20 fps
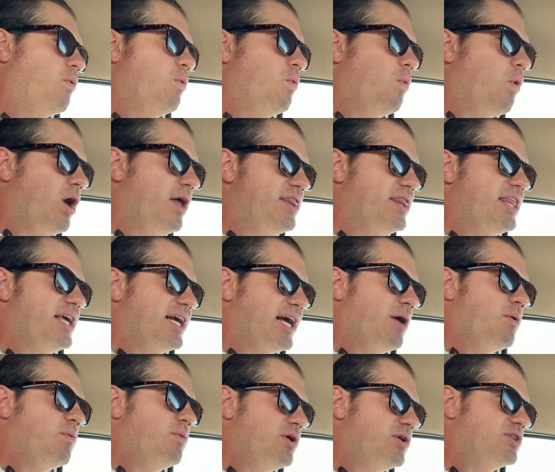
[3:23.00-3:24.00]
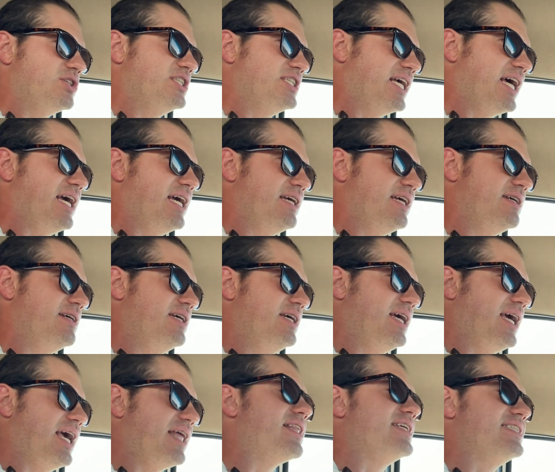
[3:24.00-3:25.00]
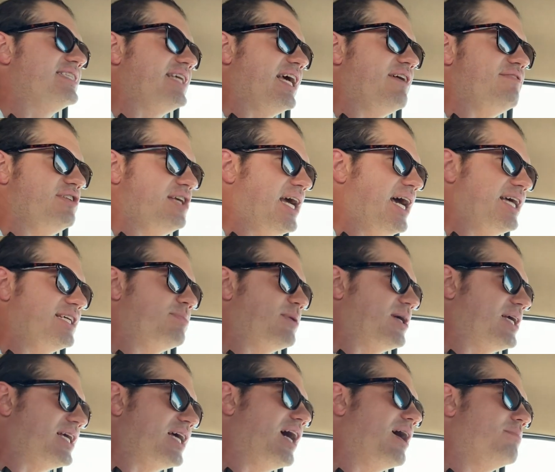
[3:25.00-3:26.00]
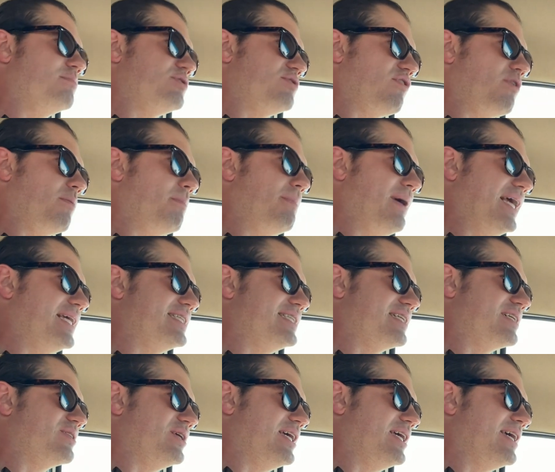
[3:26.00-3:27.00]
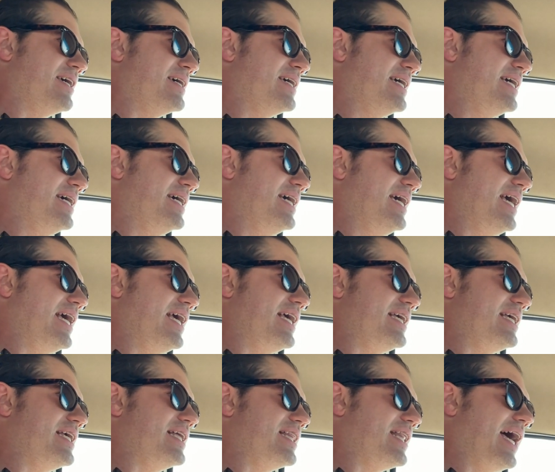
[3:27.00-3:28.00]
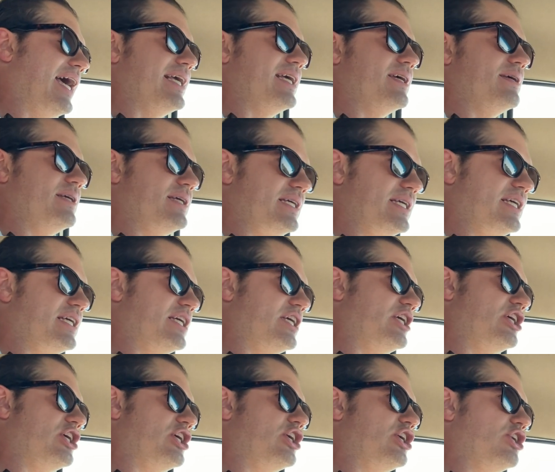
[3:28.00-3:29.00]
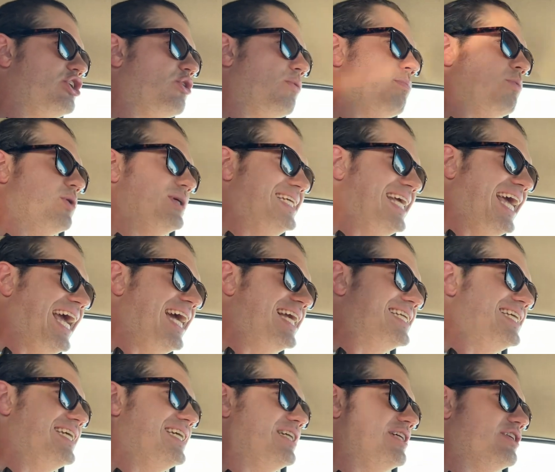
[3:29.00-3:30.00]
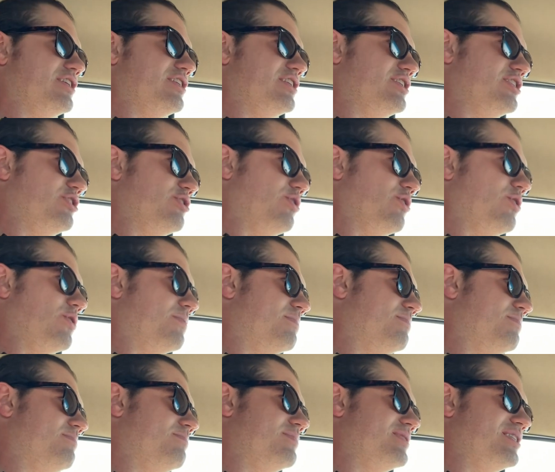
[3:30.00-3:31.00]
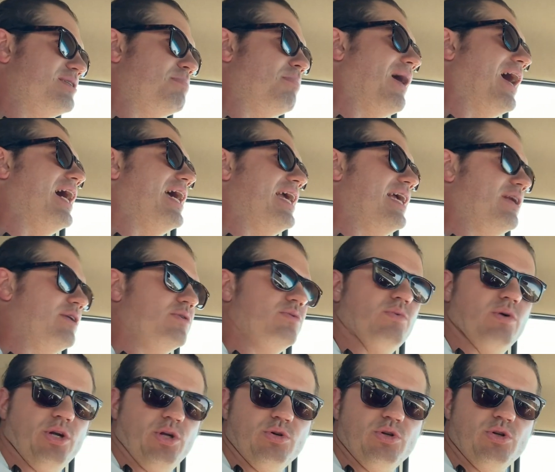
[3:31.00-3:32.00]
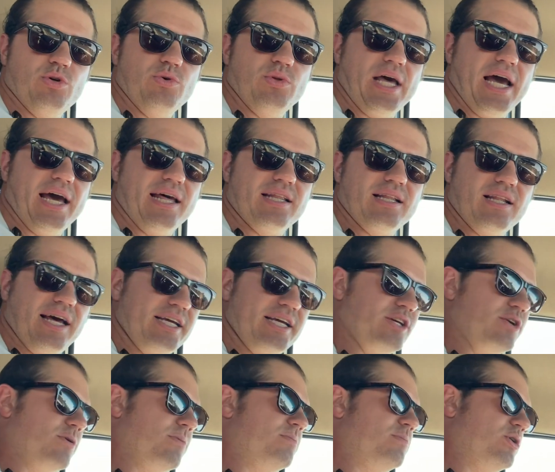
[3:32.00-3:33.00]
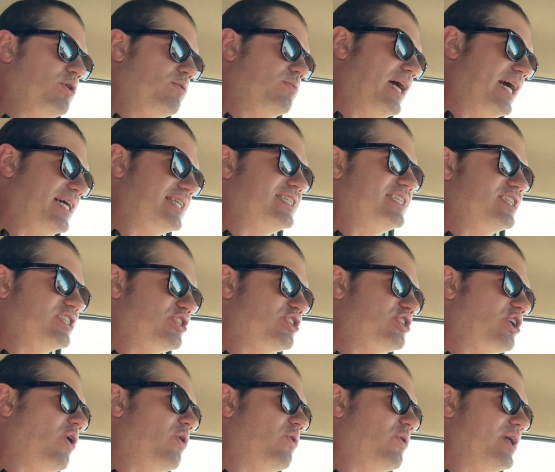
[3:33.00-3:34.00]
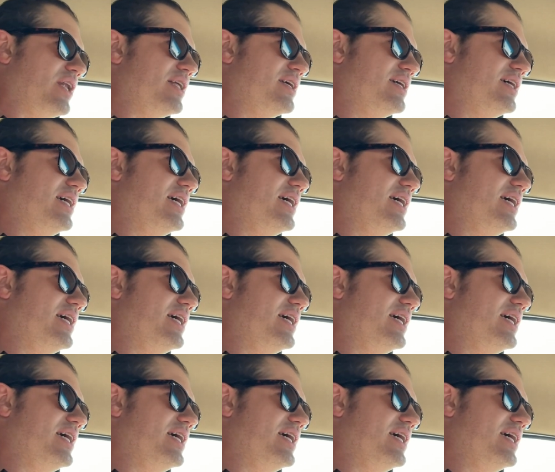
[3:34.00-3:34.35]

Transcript: One thing I will say, and the safety aspect comes from basically like you're protecting your spine when you do that. Like you're nice and solid.